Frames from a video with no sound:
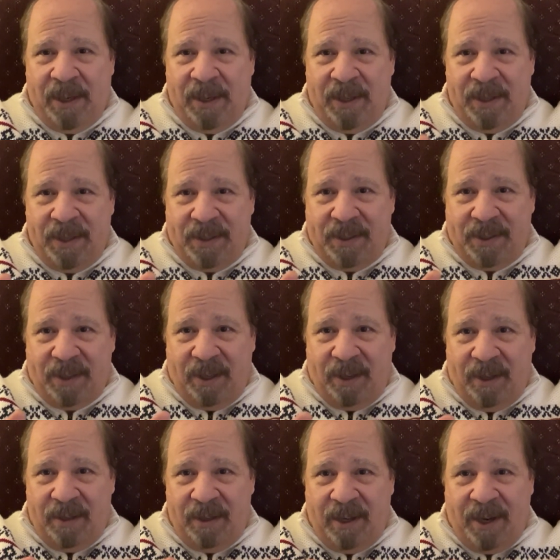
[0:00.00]
and it's
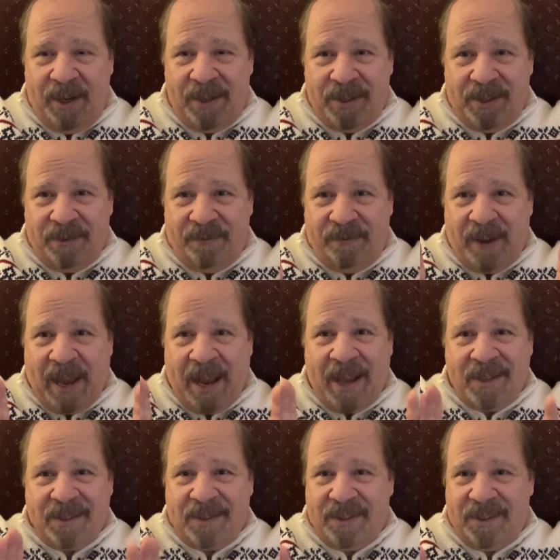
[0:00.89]
a nice
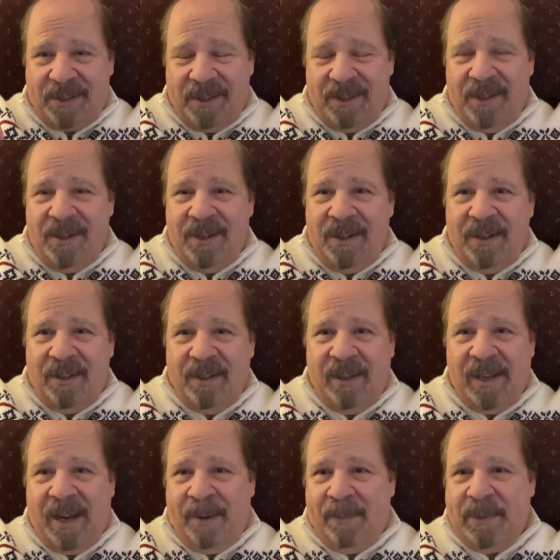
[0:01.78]
fast
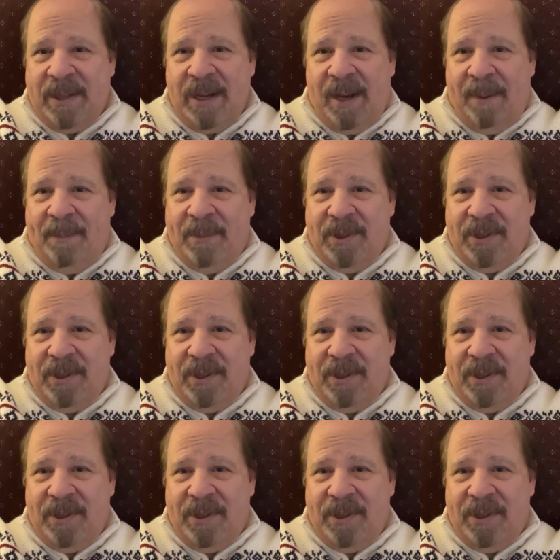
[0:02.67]
laptop.